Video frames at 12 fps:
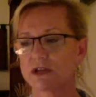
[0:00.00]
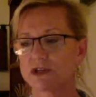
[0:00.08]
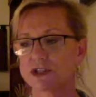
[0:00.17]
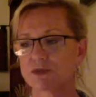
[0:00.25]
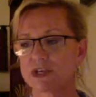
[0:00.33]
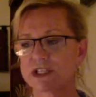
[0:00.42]

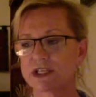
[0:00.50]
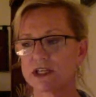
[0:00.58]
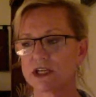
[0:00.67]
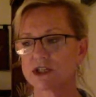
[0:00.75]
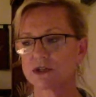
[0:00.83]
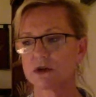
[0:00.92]
This
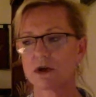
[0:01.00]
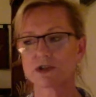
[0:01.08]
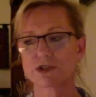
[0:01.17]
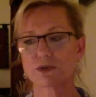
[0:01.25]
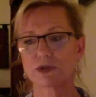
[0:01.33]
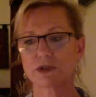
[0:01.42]
resignation
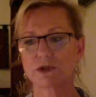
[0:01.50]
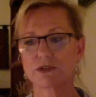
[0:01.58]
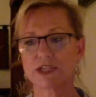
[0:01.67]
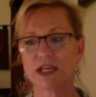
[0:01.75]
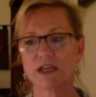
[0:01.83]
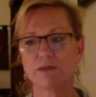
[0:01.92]
also
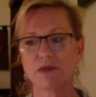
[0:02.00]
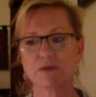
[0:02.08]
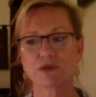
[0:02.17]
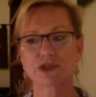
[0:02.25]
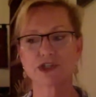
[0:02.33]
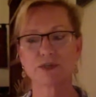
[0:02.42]
includes any
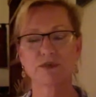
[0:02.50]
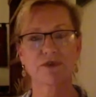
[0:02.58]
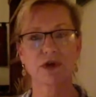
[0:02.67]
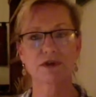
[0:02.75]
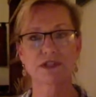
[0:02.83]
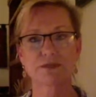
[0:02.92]
membership
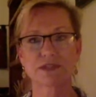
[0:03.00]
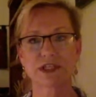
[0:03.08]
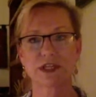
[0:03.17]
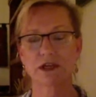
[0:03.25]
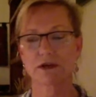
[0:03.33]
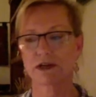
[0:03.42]
of all
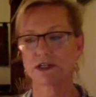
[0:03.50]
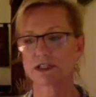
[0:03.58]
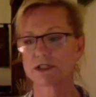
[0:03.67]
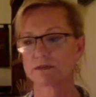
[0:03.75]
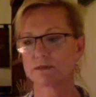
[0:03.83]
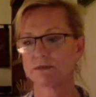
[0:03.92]

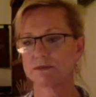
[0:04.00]
subsidiaries.